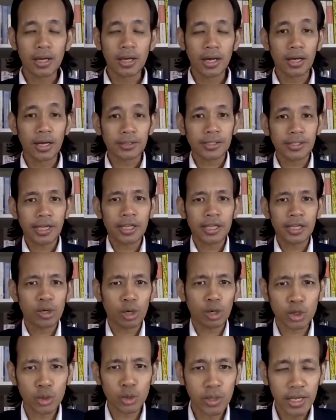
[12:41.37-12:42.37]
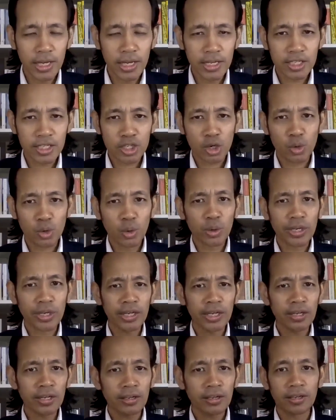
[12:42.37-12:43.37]
uh, tying your shoelace,
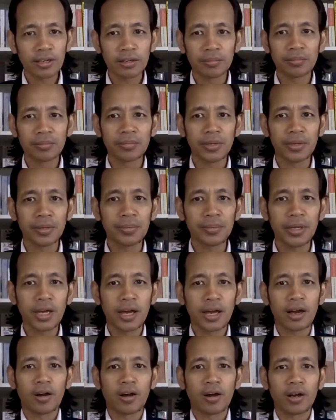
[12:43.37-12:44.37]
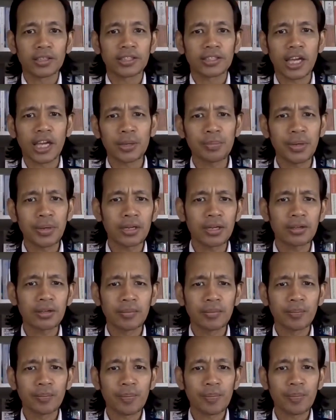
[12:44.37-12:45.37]
cooking, maybe, or uh, typing,
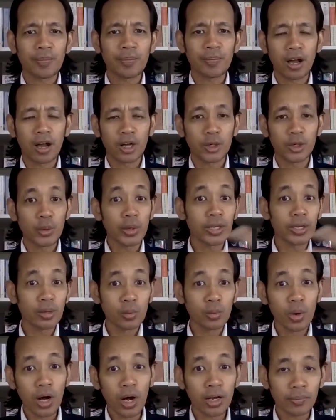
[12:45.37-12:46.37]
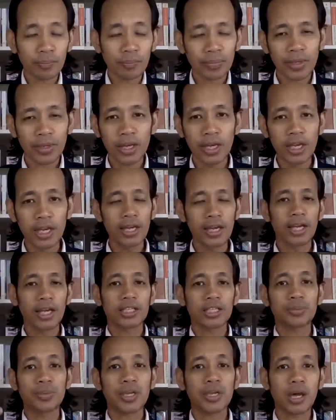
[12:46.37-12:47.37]
uh, doing work, it
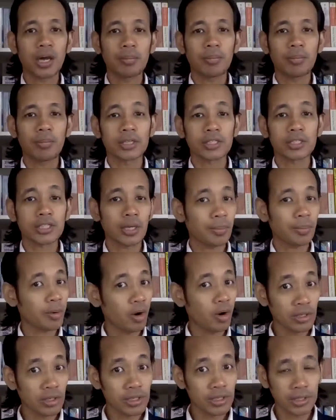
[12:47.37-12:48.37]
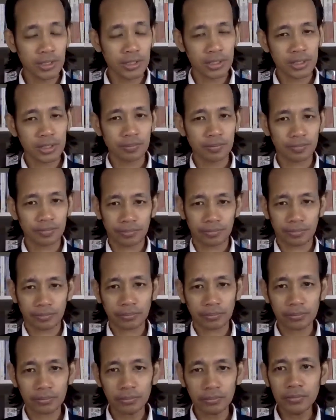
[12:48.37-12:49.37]
has become subconscious.
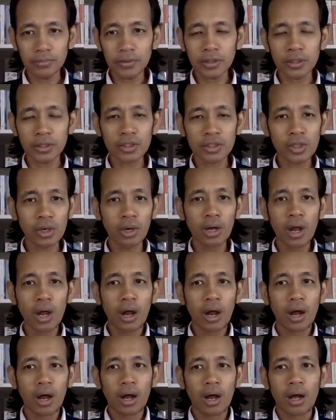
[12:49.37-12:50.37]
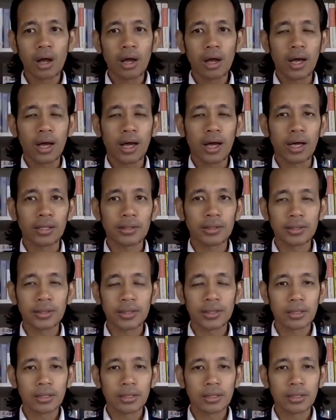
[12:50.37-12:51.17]
So, uh,